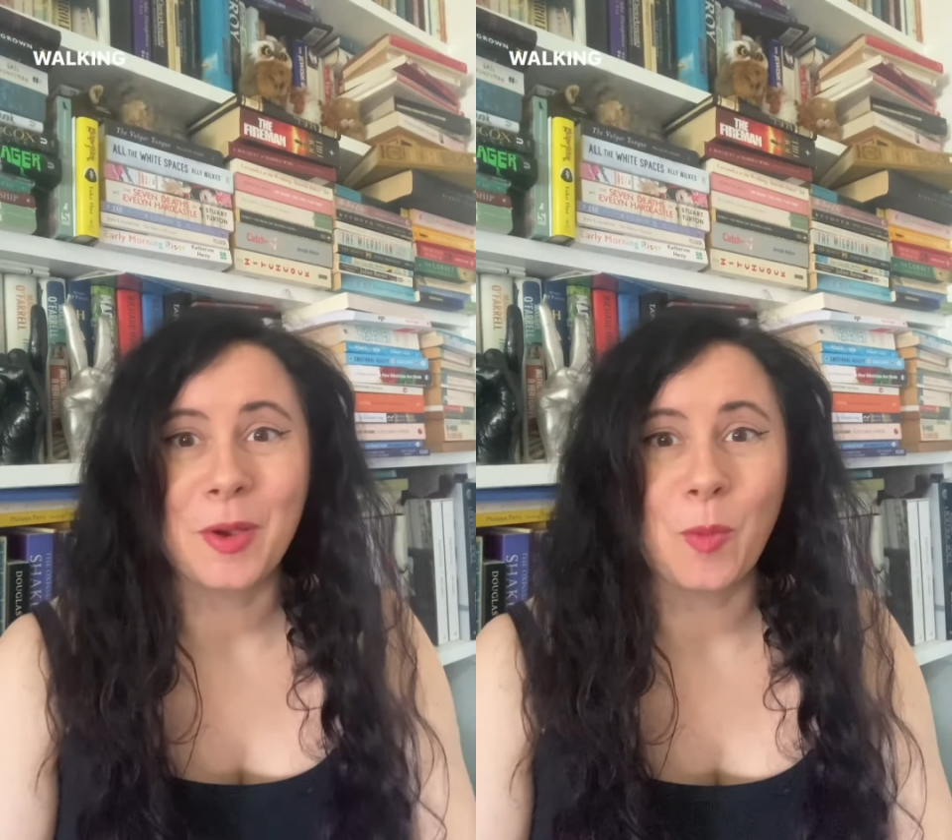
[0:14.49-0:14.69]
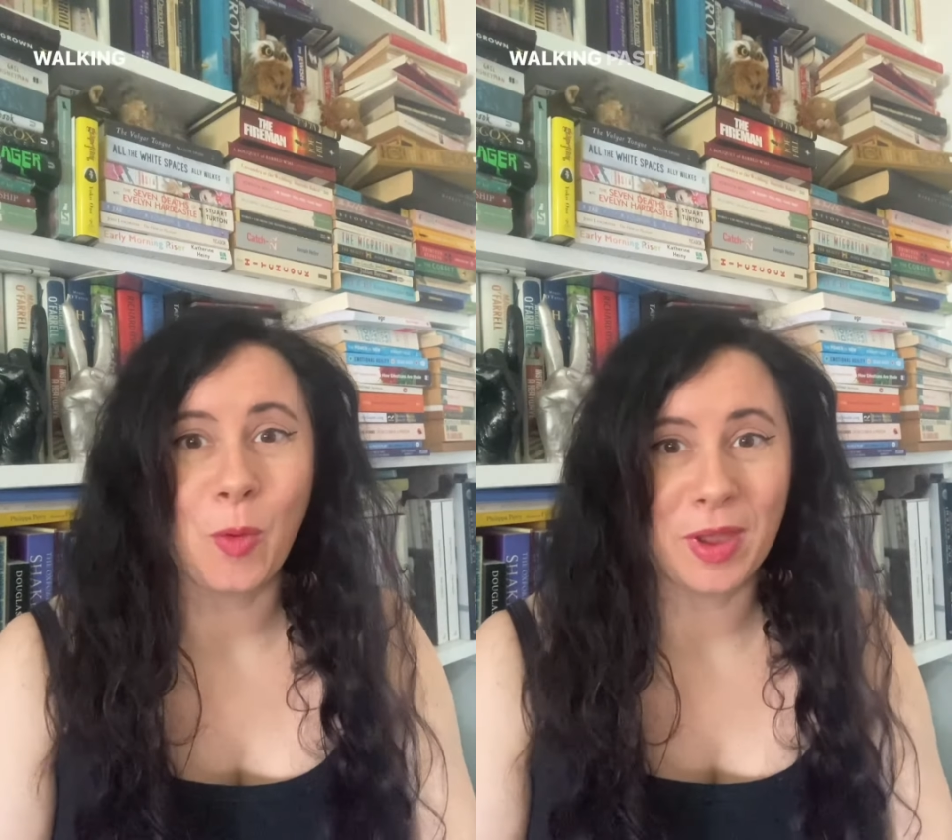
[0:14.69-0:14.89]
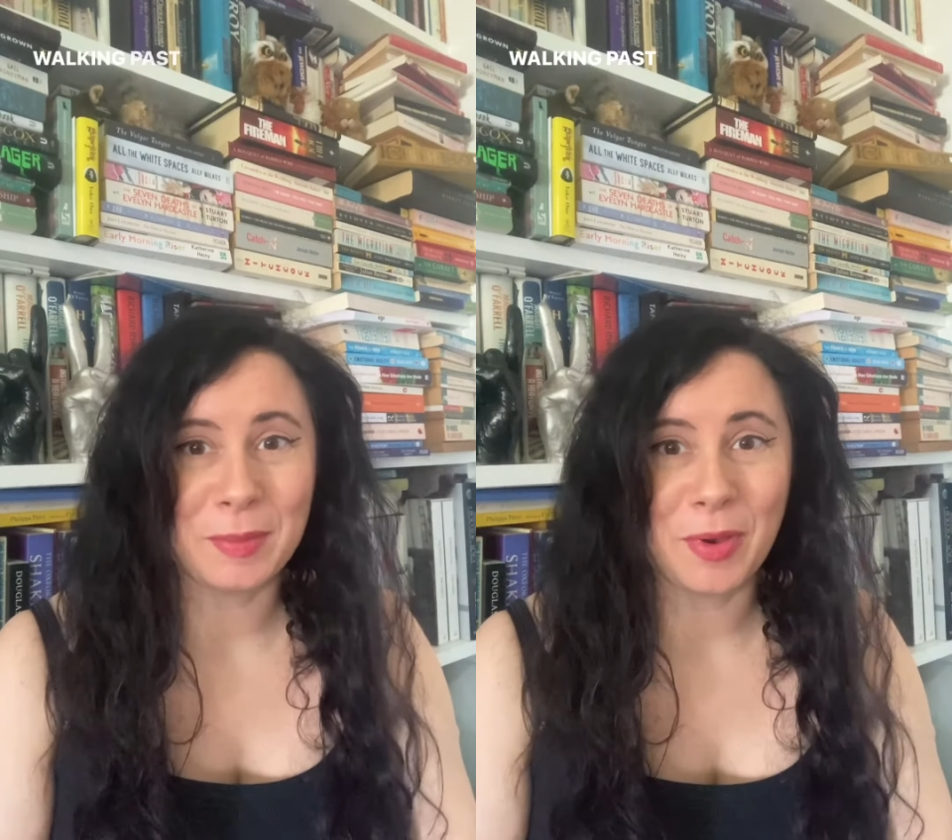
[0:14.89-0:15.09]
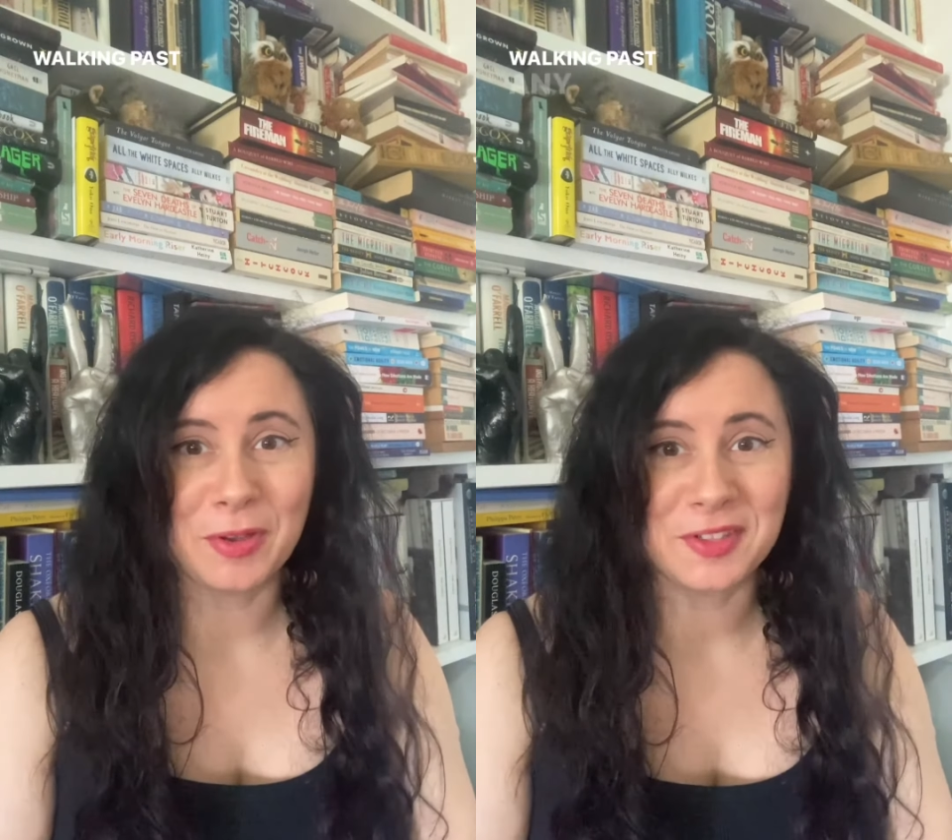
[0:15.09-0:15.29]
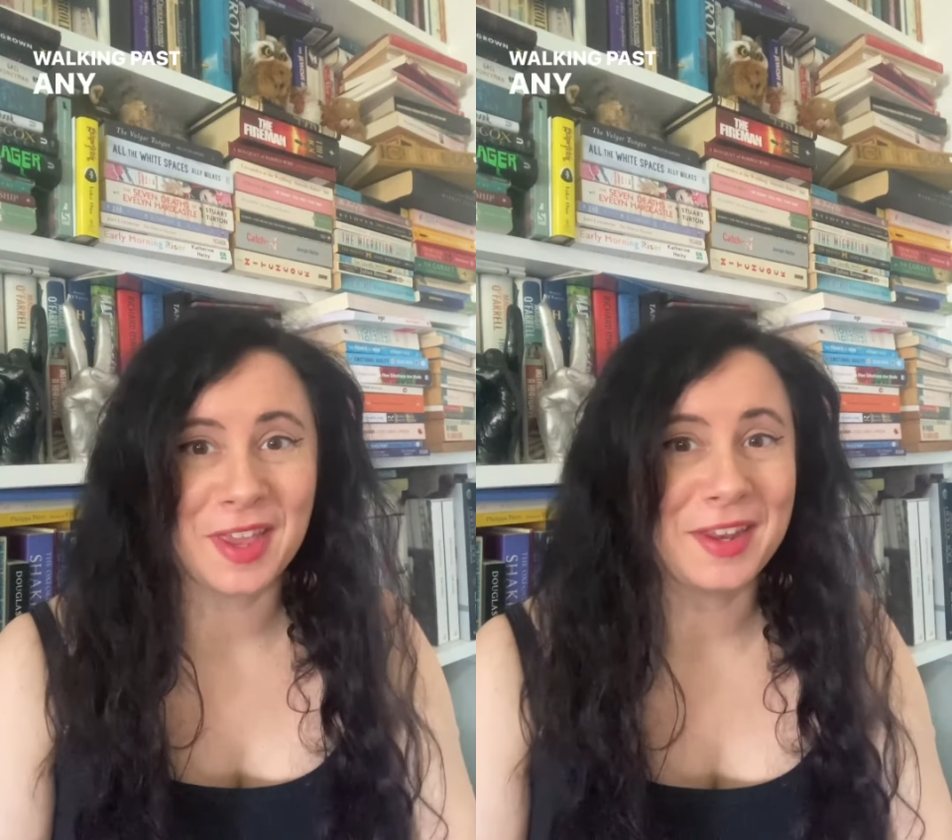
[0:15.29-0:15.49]
walking
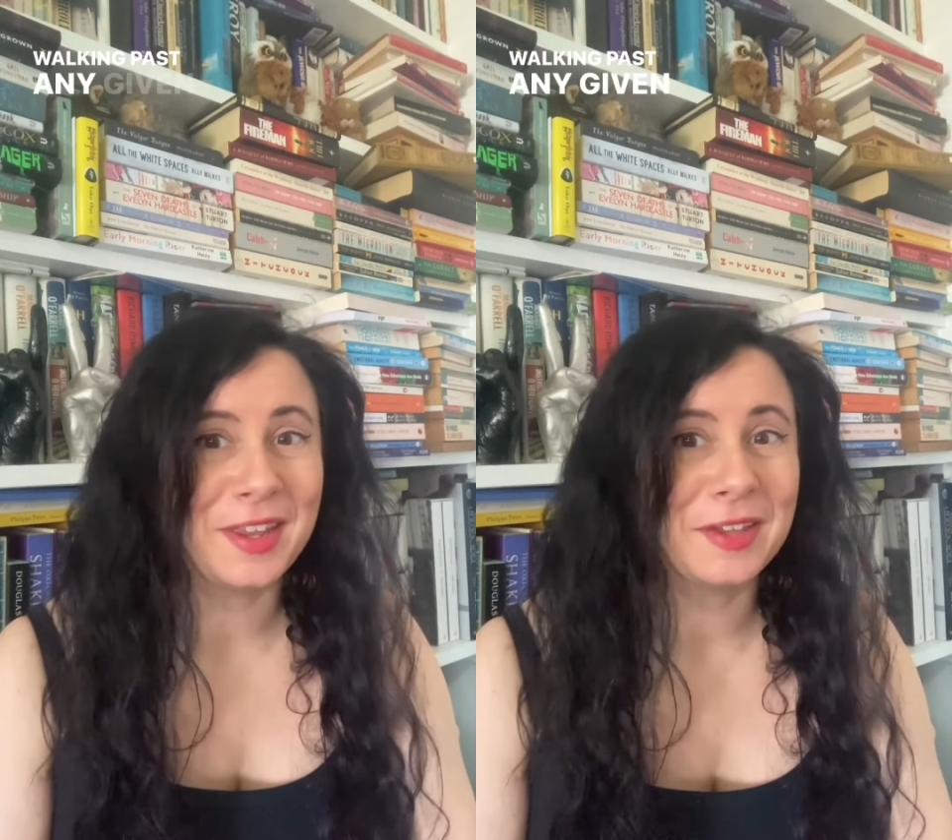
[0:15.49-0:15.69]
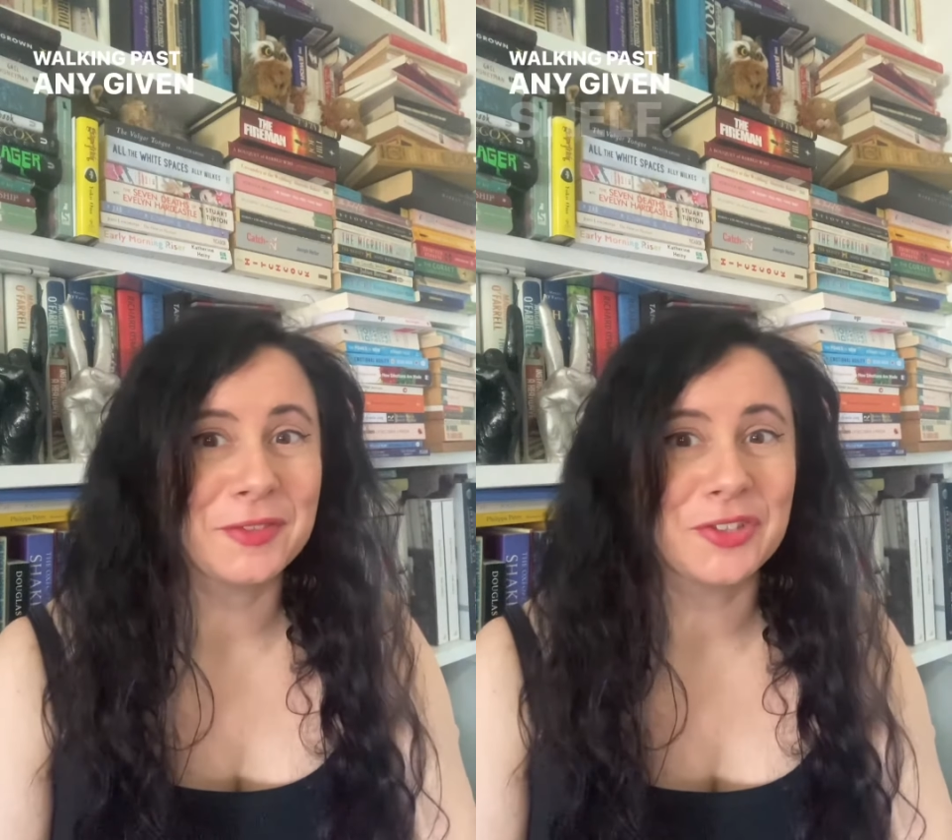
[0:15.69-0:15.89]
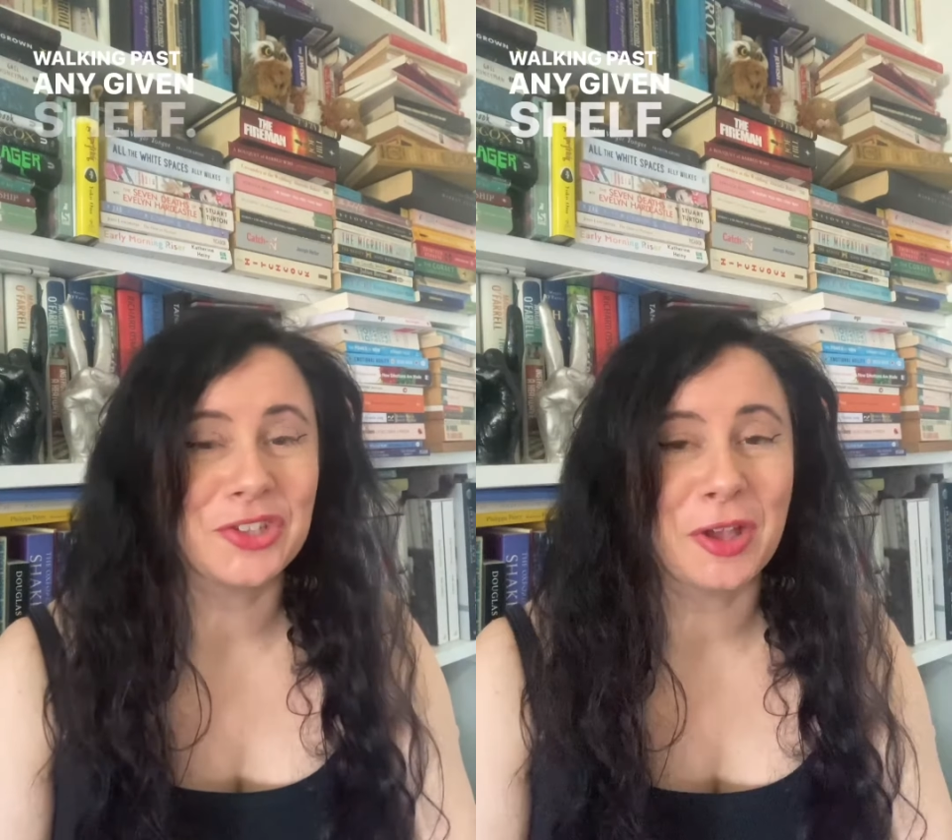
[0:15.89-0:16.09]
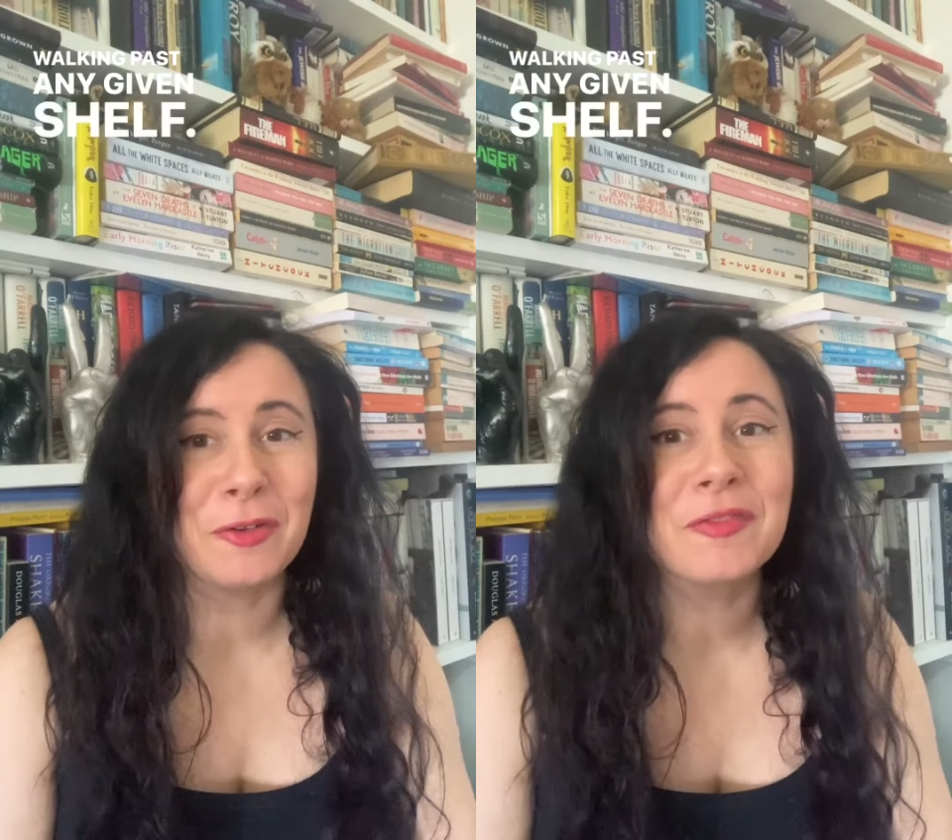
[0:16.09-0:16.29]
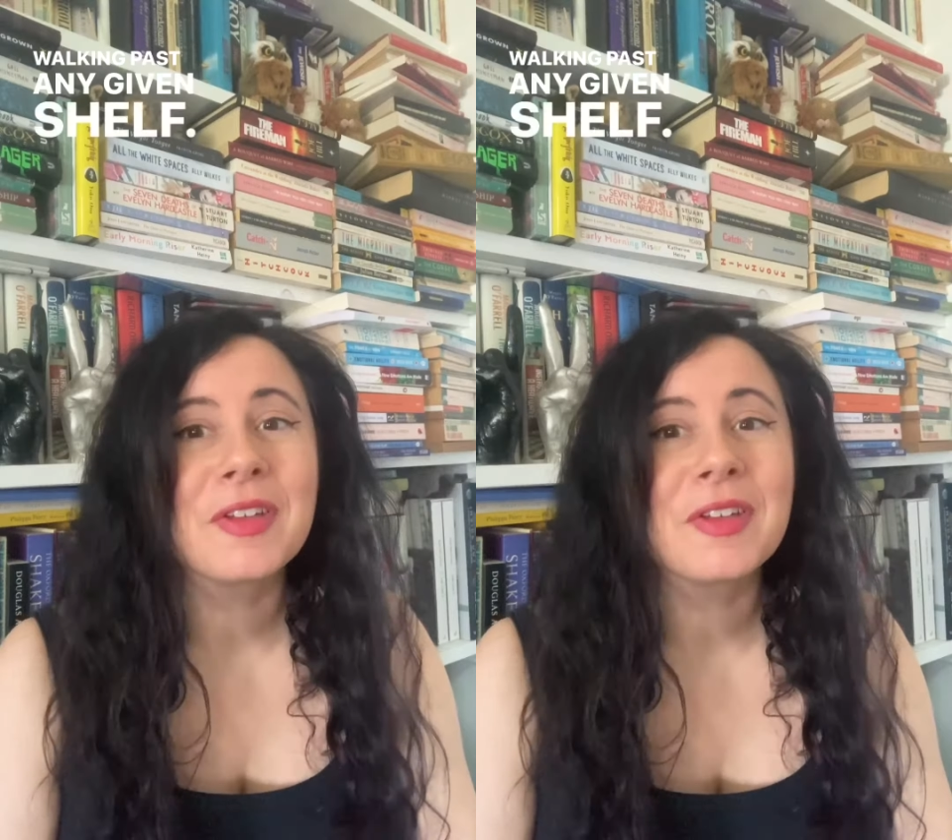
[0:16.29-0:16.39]
past any given shelf,